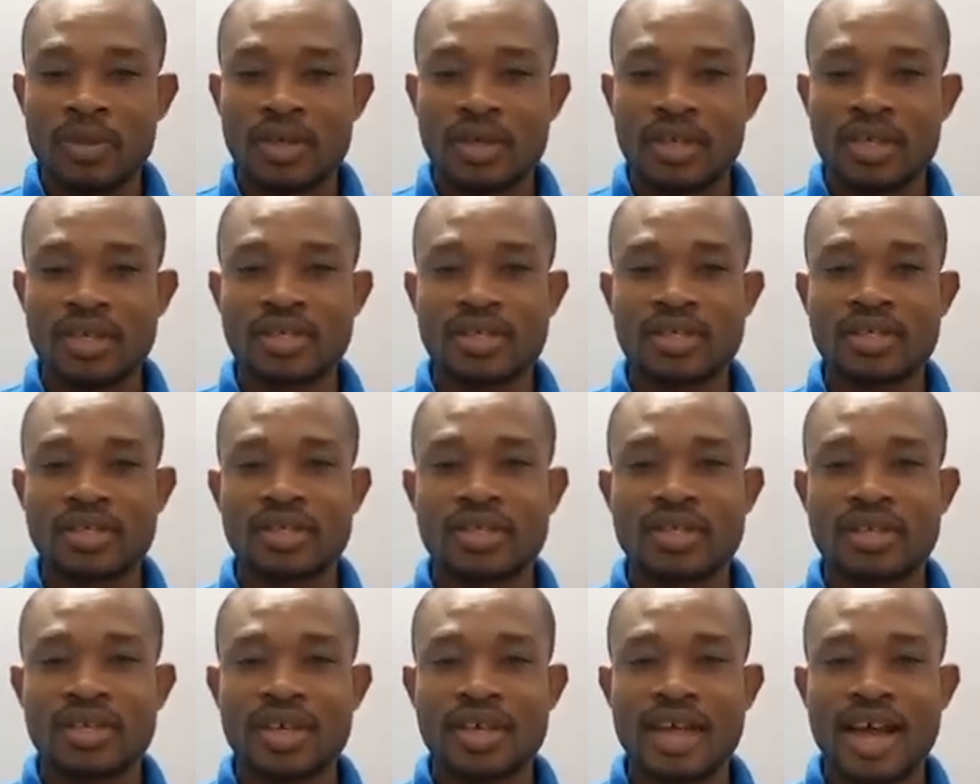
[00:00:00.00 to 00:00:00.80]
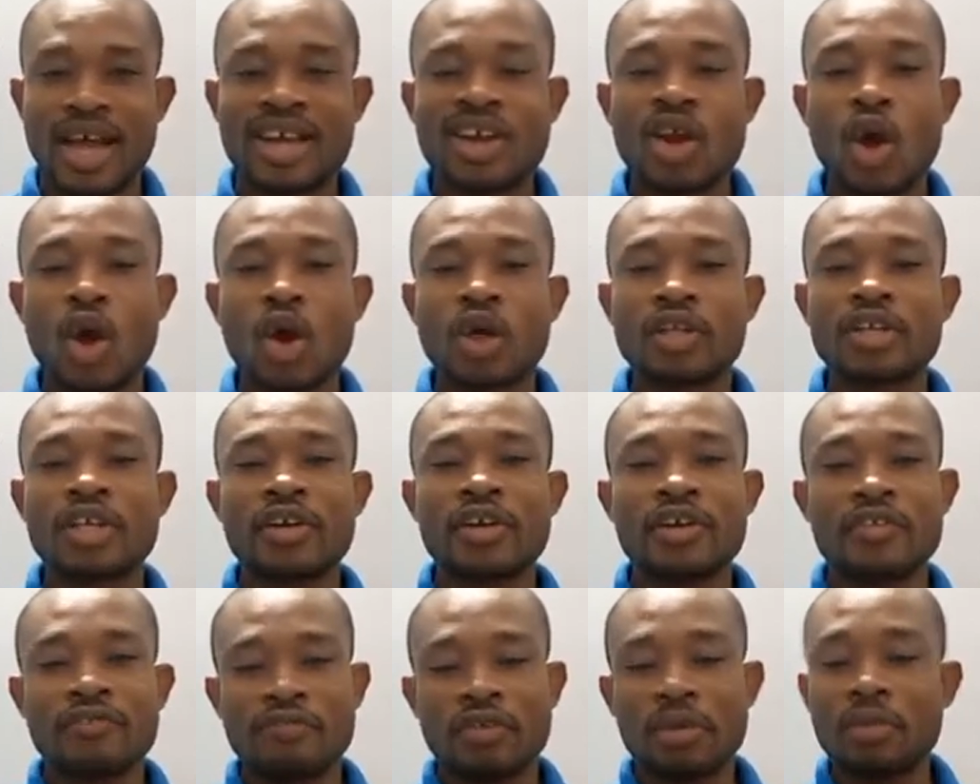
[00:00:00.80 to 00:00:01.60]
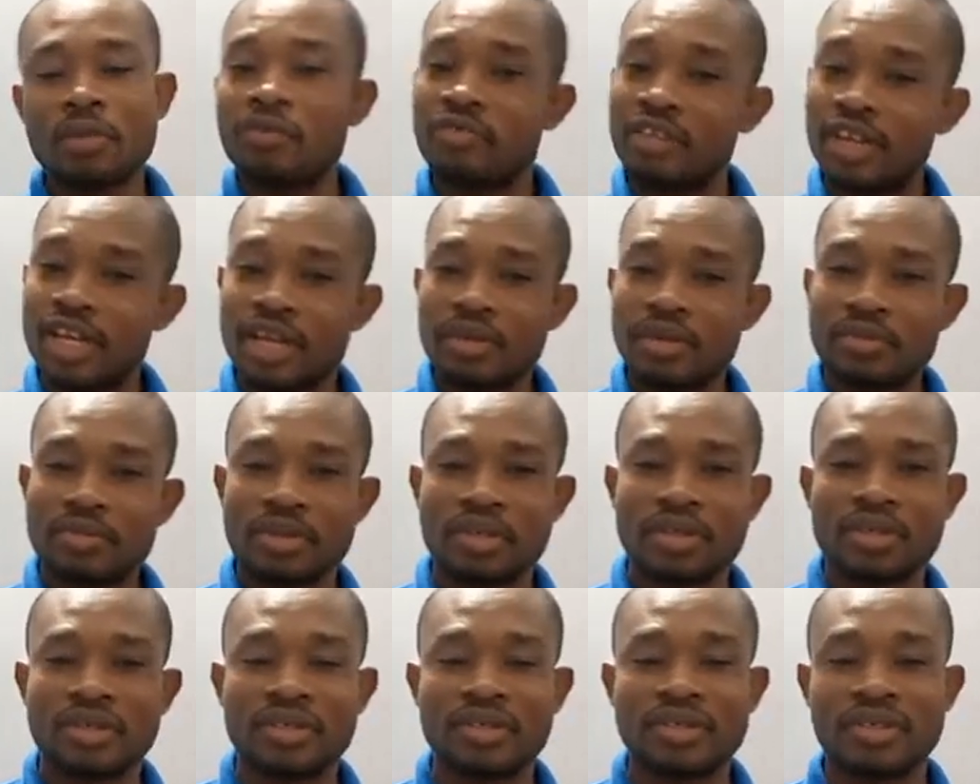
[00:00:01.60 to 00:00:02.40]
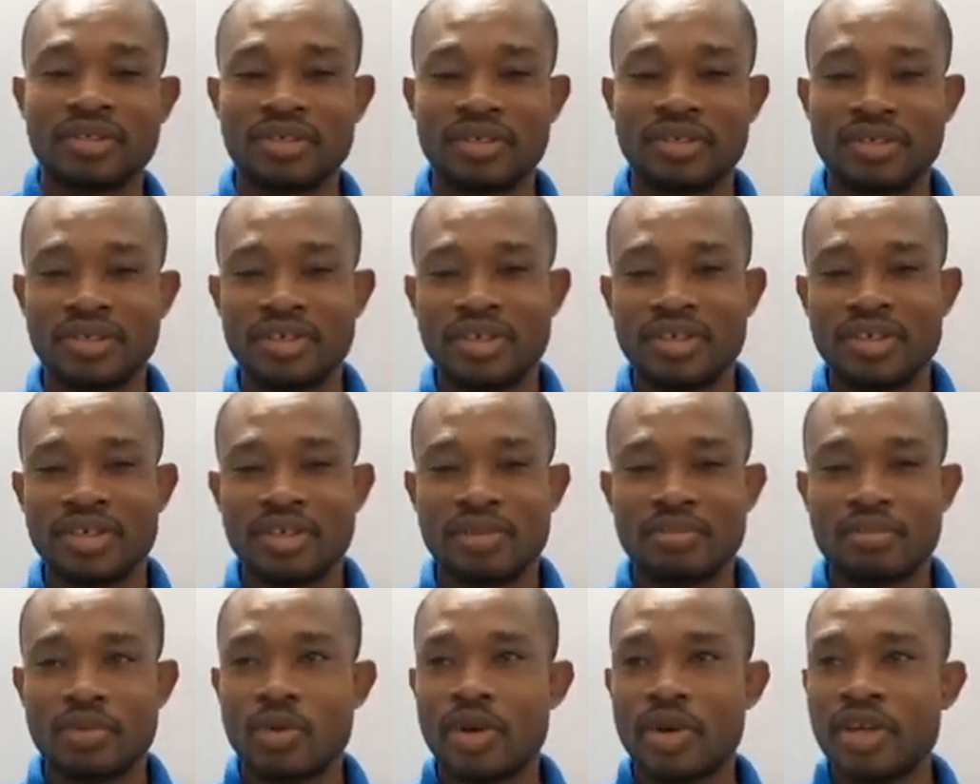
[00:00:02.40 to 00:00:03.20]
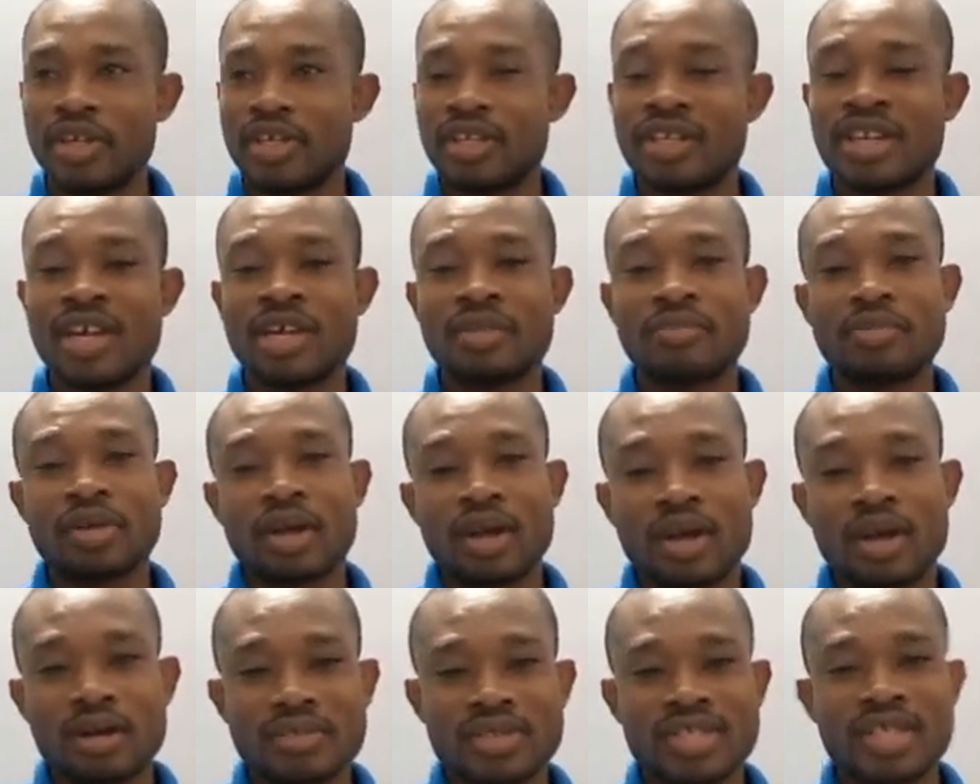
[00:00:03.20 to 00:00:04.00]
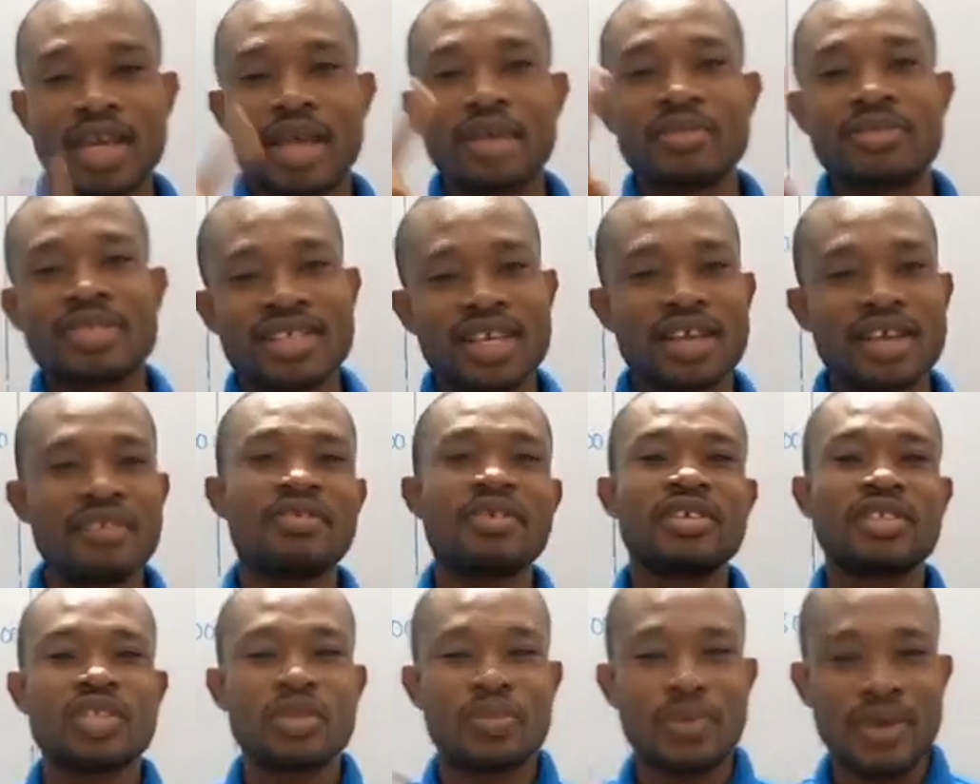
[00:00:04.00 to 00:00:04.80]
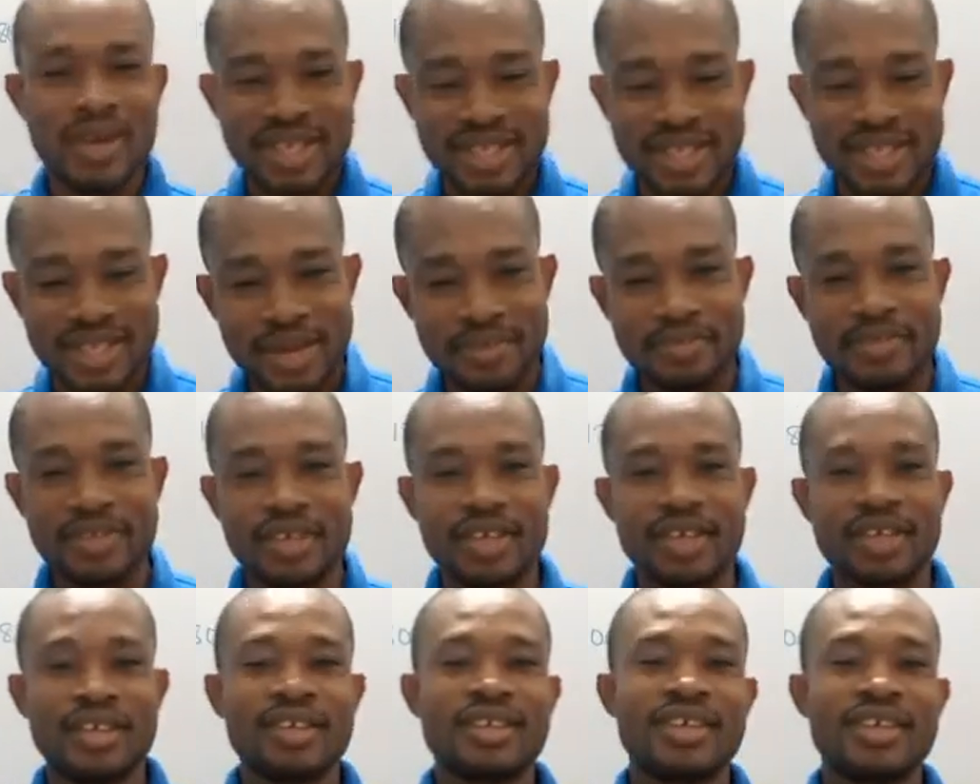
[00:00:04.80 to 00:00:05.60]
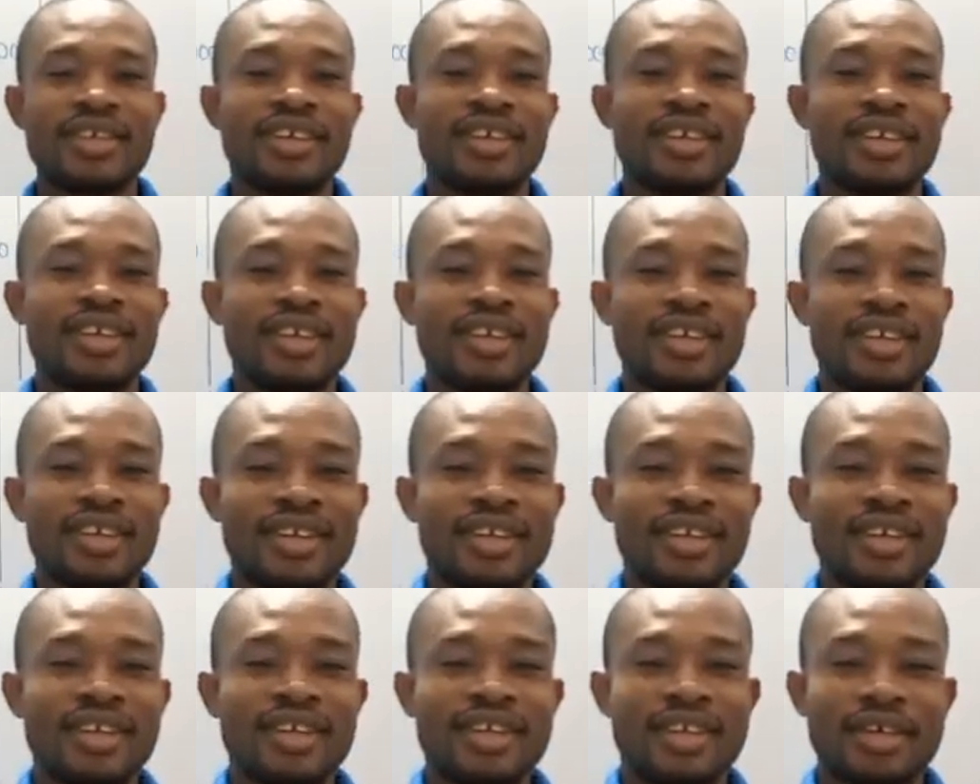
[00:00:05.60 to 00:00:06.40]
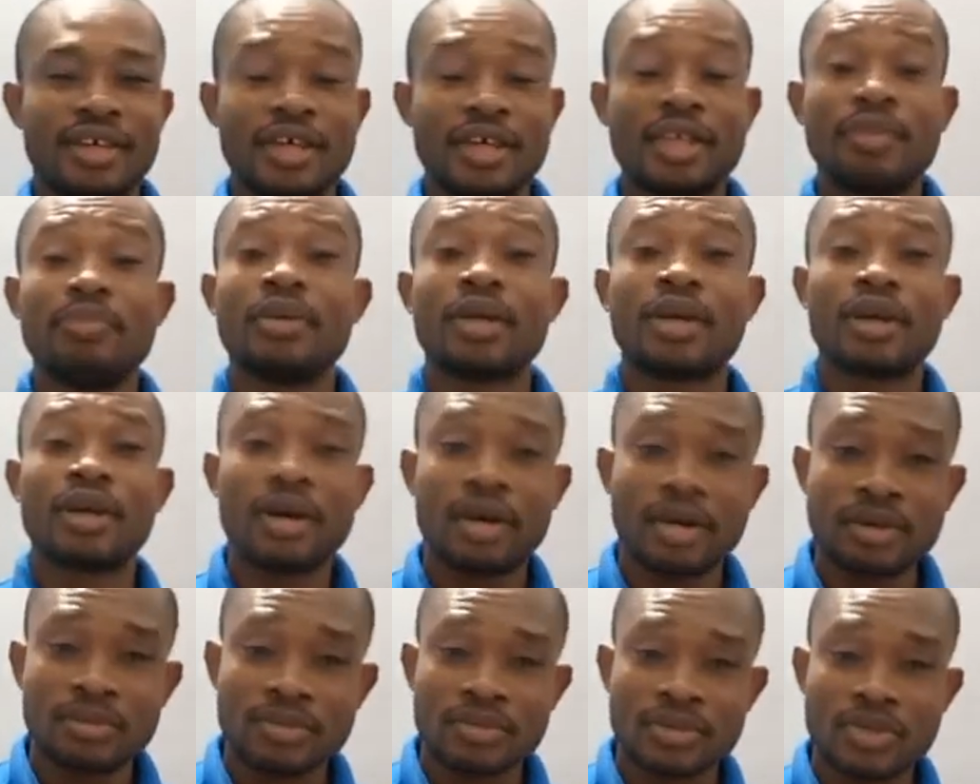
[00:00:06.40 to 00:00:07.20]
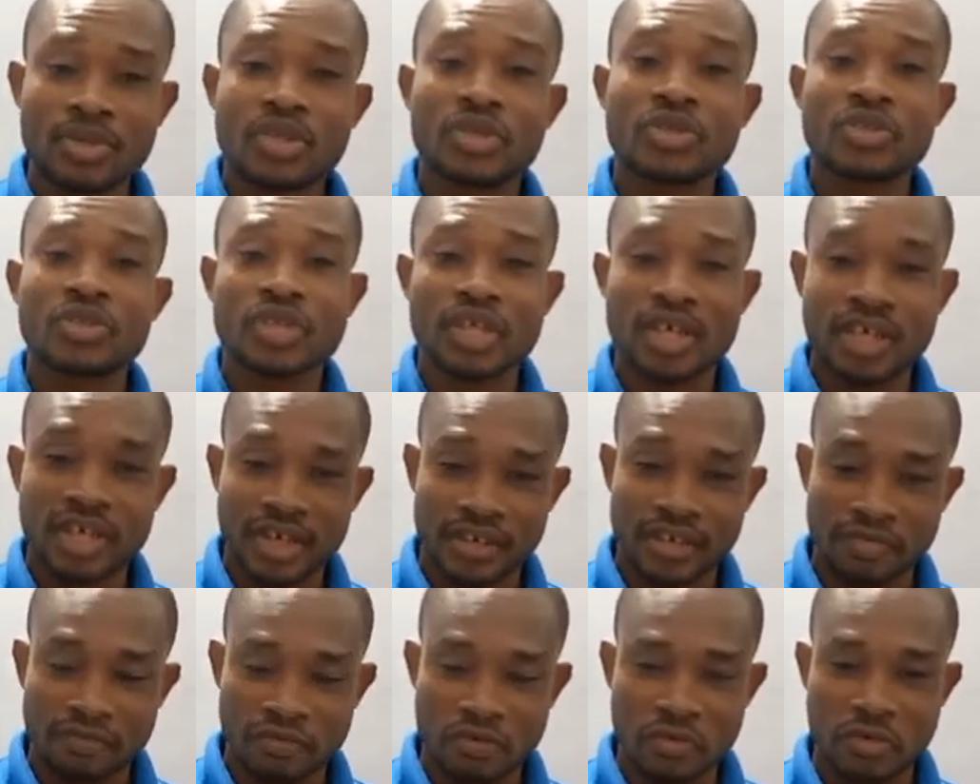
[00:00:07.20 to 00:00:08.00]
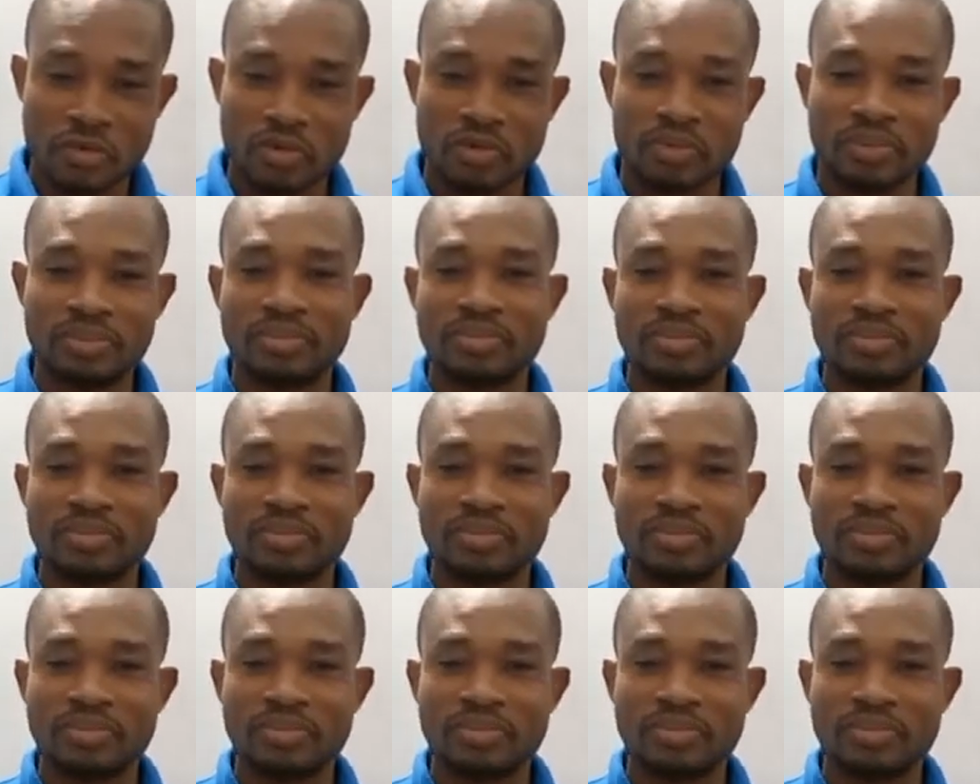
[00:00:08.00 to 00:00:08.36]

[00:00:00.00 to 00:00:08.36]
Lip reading: is an ordinary form of a number, but when it now becomes times 10 raised to the power something, it becomes standard form.